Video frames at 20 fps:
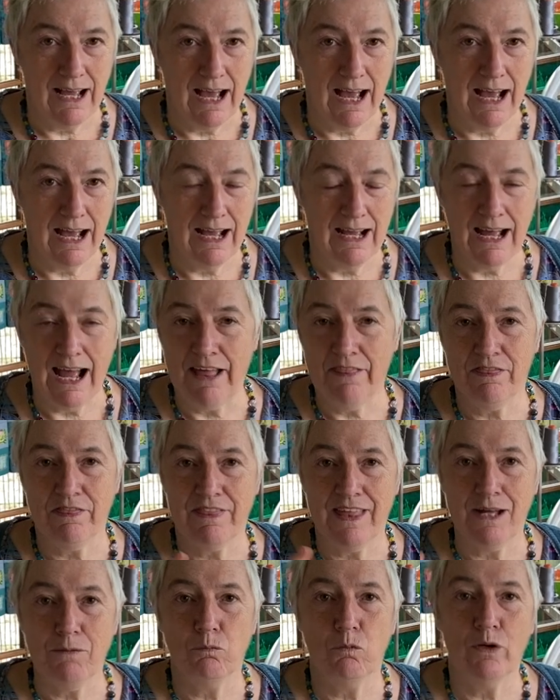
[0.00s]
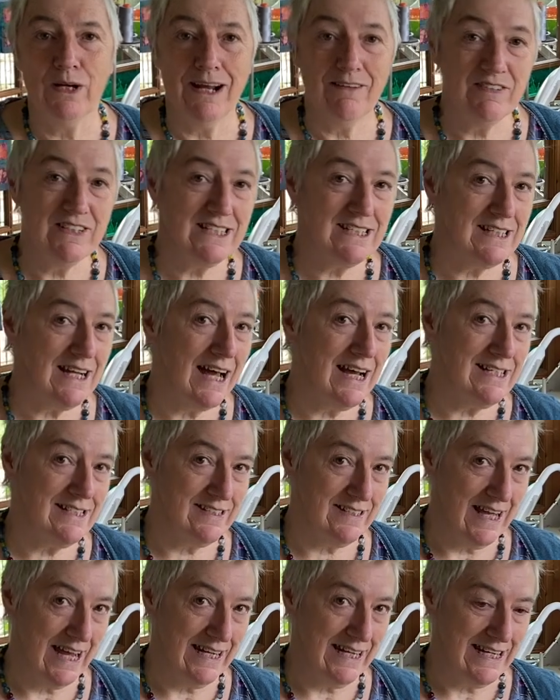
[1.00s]
uh, and then whatever size
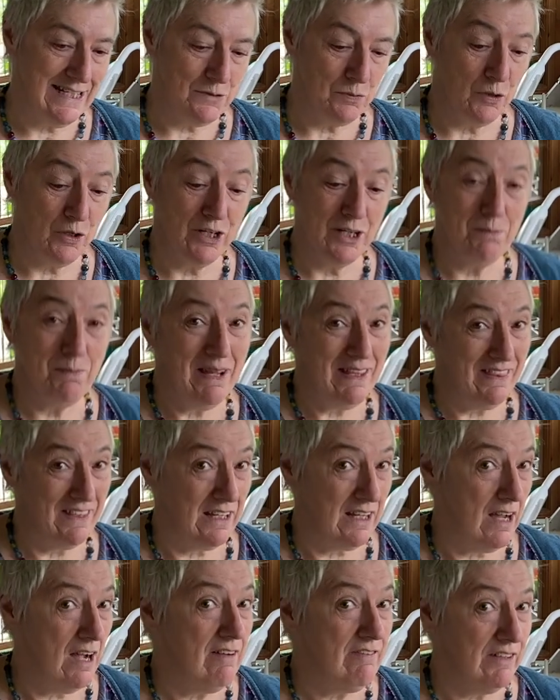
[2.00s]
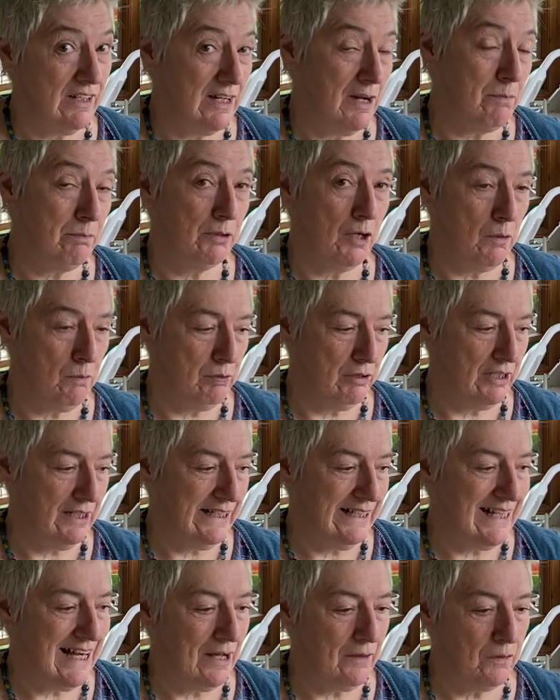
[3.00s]
that is, we're going to make the cover appropriately.
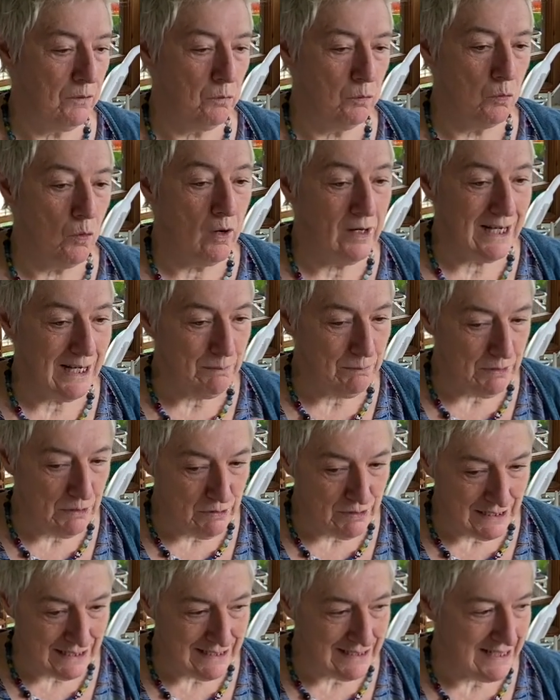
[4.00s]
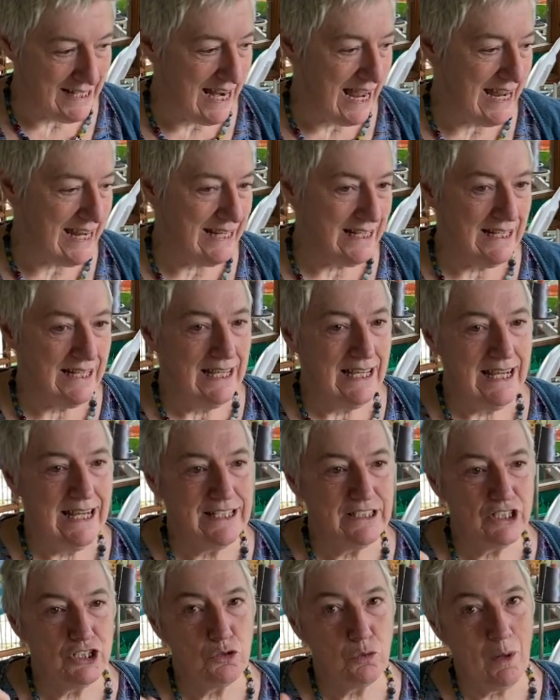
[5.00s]
Now, the one I'm using today
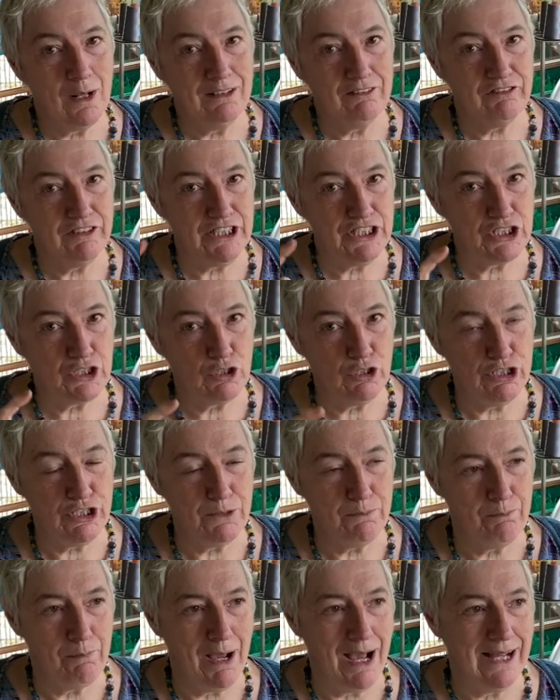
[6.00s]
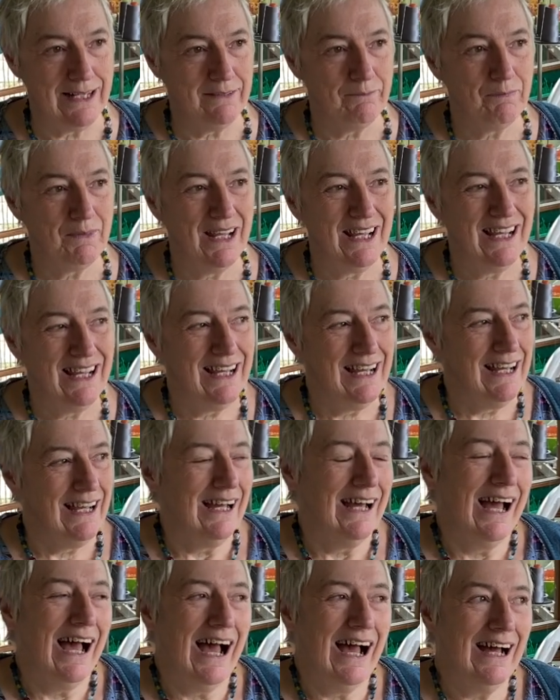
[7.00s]
is a 12 inch cushion pad.
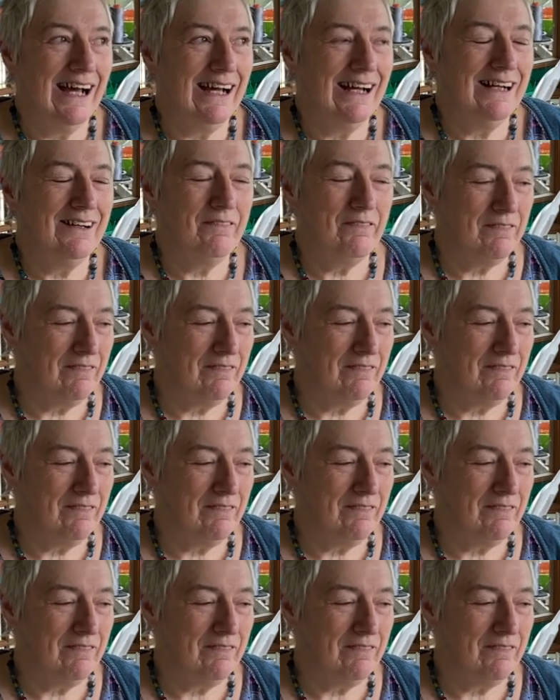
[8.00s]
Uh,